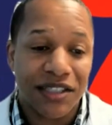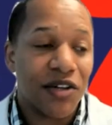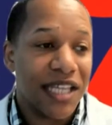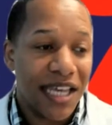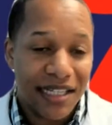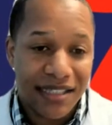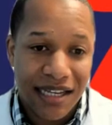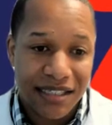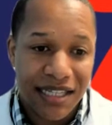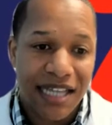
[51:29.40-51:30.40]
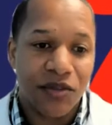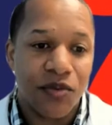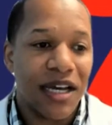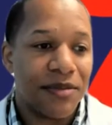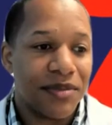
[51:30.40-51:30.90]
Those hand sanitizing
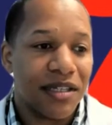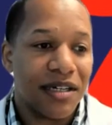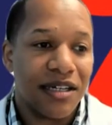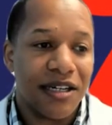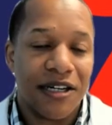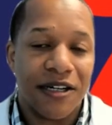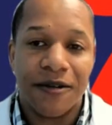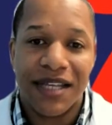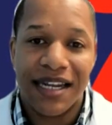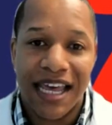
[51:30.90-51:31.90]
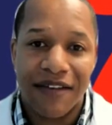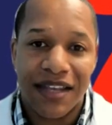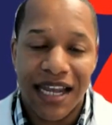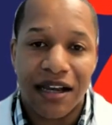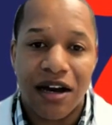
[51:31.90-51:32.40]
wipes that have
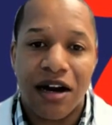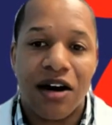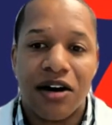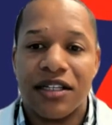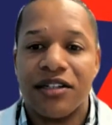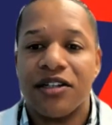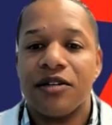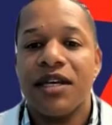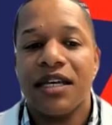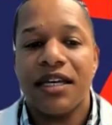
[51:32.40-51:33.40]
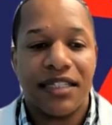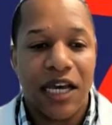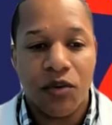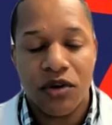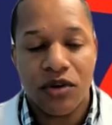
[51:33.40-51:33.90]
that alcohol in them
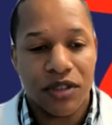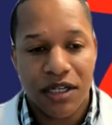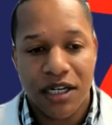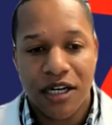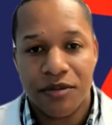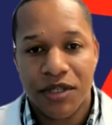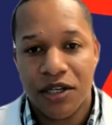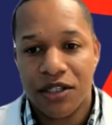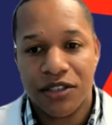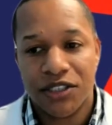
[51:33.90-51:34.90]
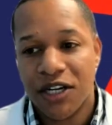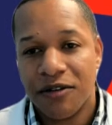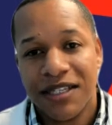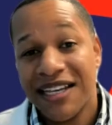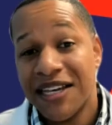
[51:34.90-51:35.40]
that will kill those germs.